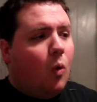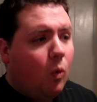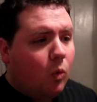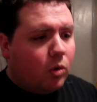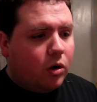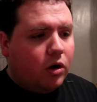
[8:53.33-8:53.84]

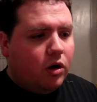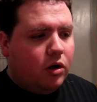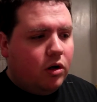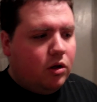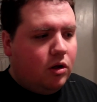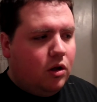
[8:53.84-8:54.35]
Or
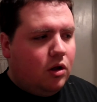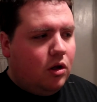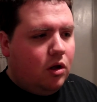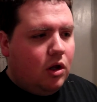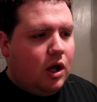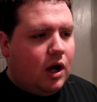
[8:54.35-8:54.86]

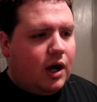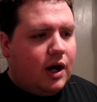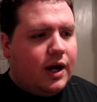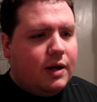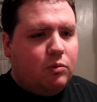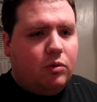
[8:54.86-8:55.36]

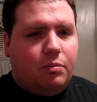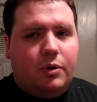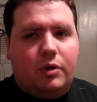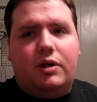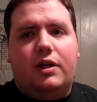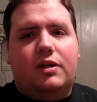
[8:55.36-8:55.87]
I will
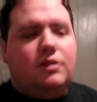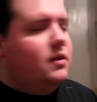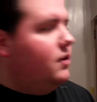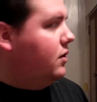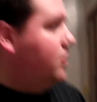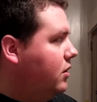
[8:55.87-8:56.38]
put
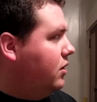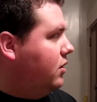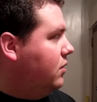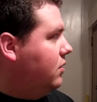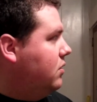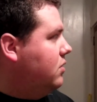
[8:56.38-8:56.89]
it,
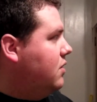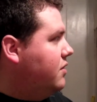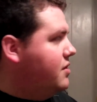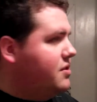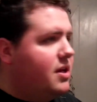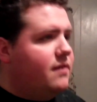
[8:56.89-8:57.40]

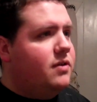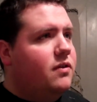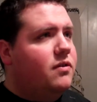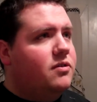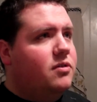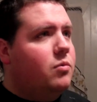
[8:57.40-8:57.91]
since I haven't
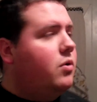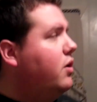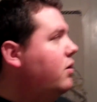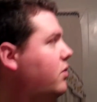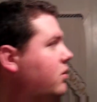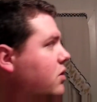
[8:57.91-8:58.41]
done this in a
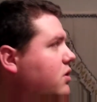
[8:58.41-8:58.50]
while,